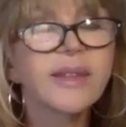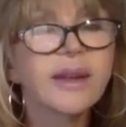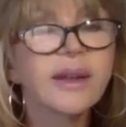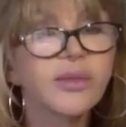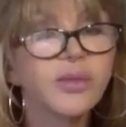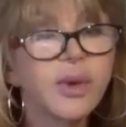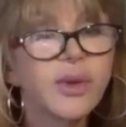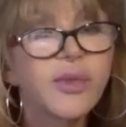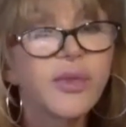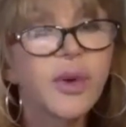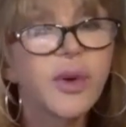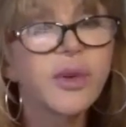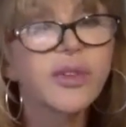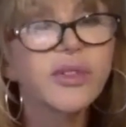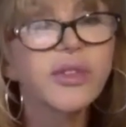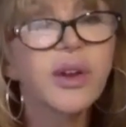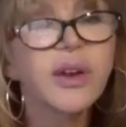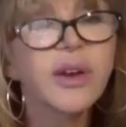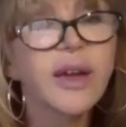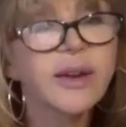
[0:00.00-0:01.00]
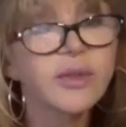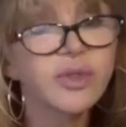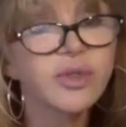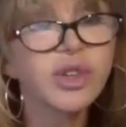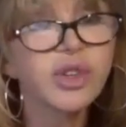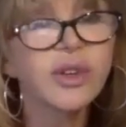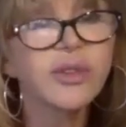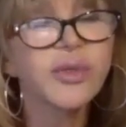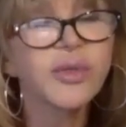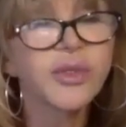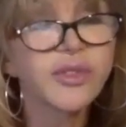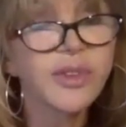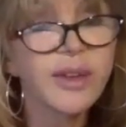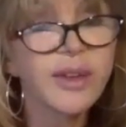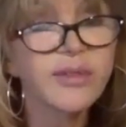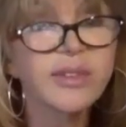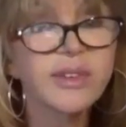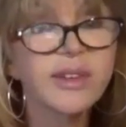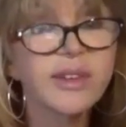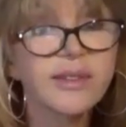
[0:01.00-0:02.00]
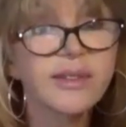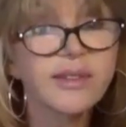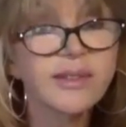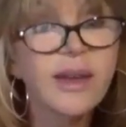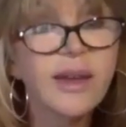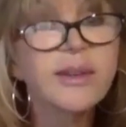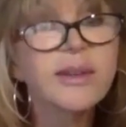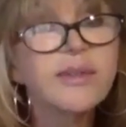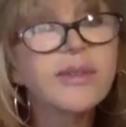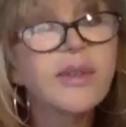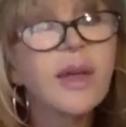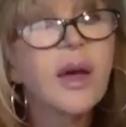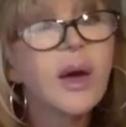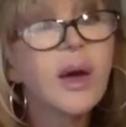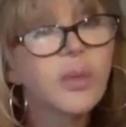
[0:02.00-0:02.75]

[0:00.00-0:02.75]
that if we focus our energy for 17 seconds,